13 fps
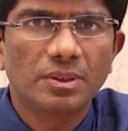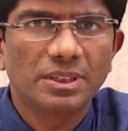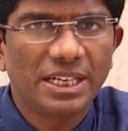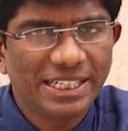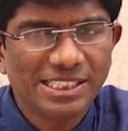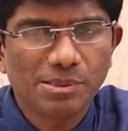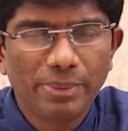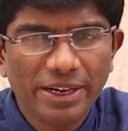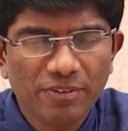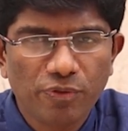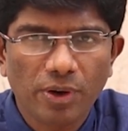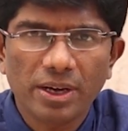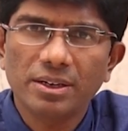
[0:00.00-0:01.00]
that is
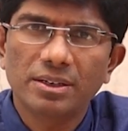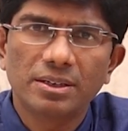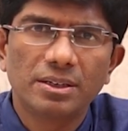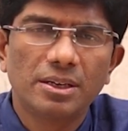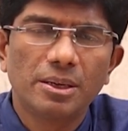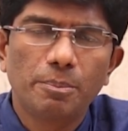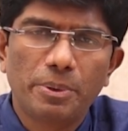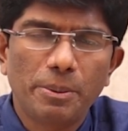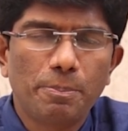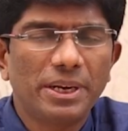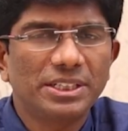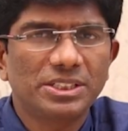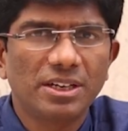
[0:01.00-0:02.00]
meant for
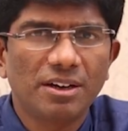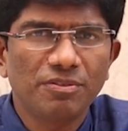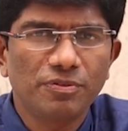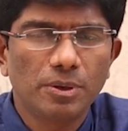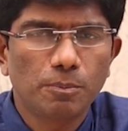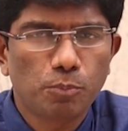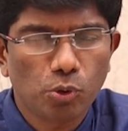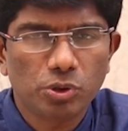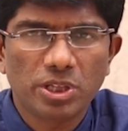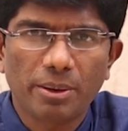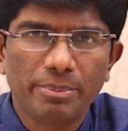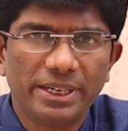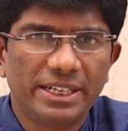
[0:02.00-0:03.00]
preparation of
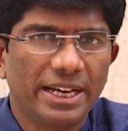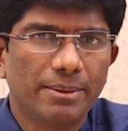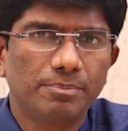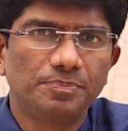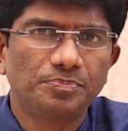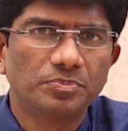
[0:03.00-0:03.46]
prothrombin time.